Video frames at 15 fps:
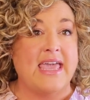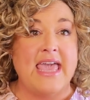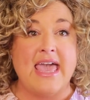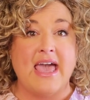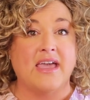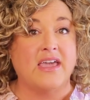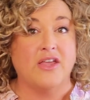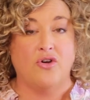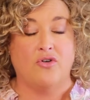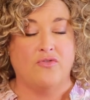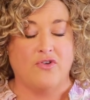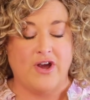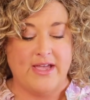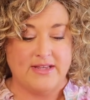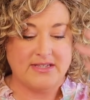can't get
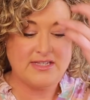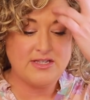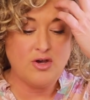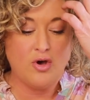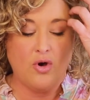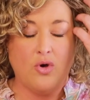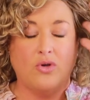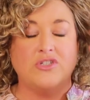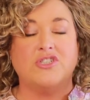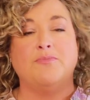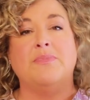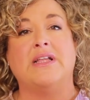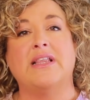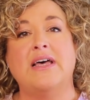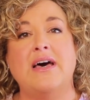over it. So
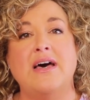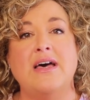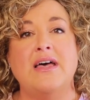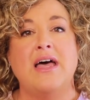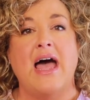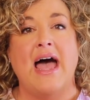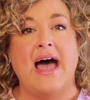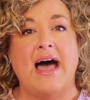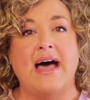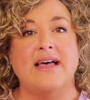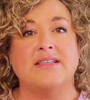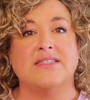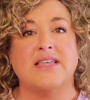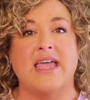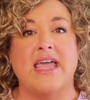Jamila
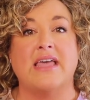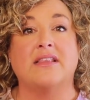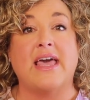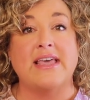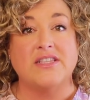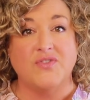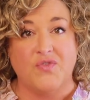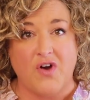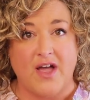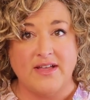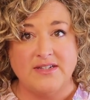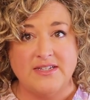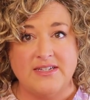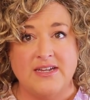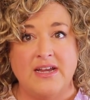has a lace
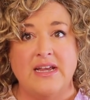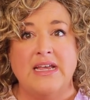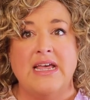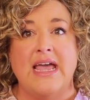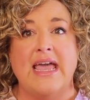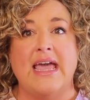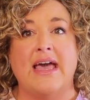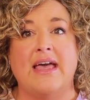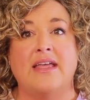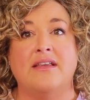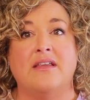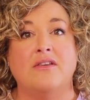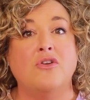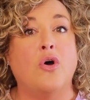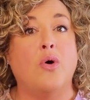front
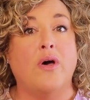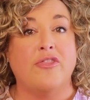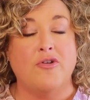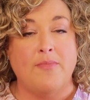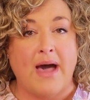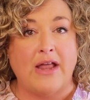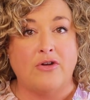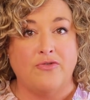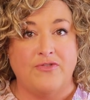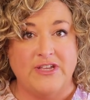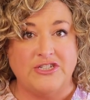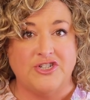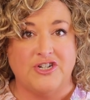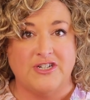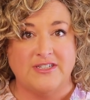and no other mono
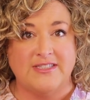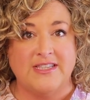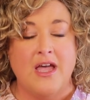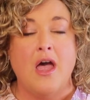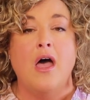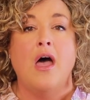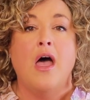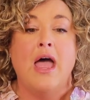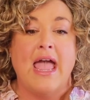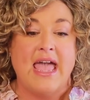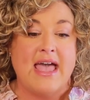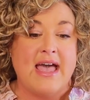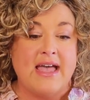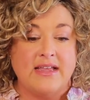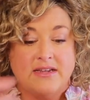features.
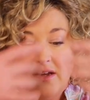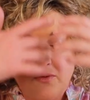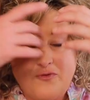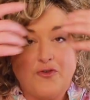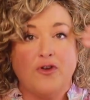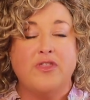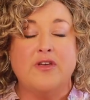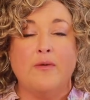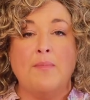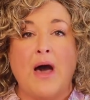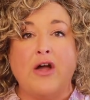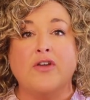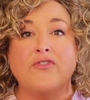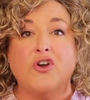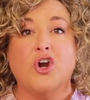And for the
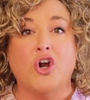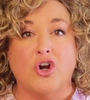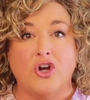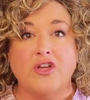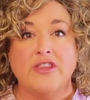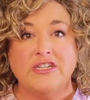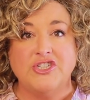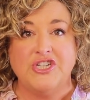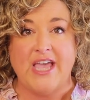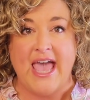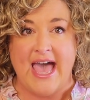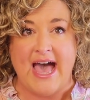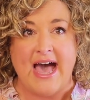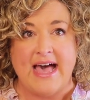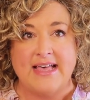amount of curl that she
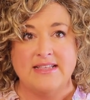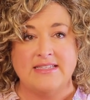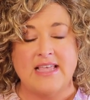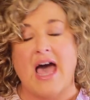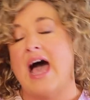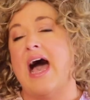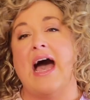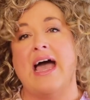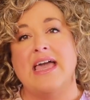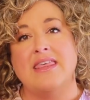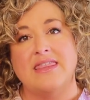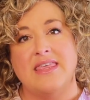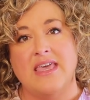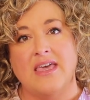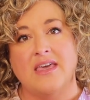has, I
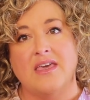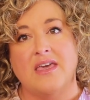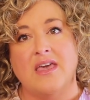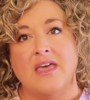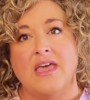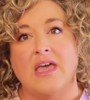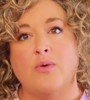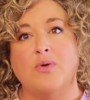think it